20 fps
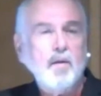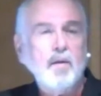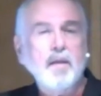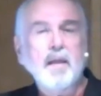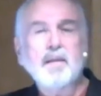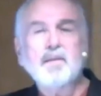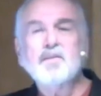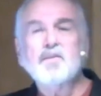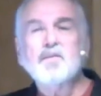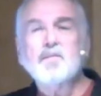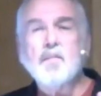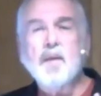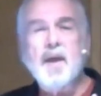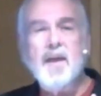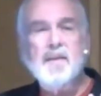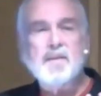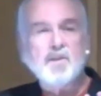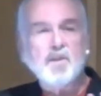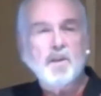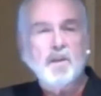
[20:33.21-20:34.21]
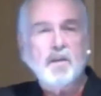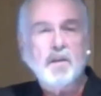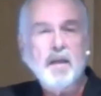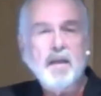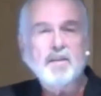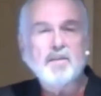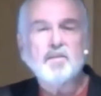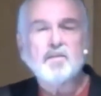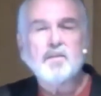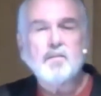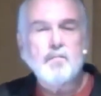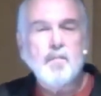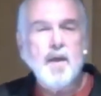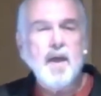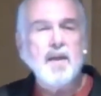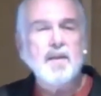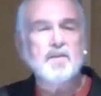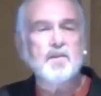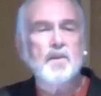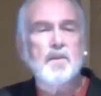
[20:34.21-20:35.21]
and I just
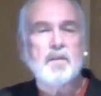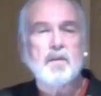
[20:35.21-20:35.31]
imagine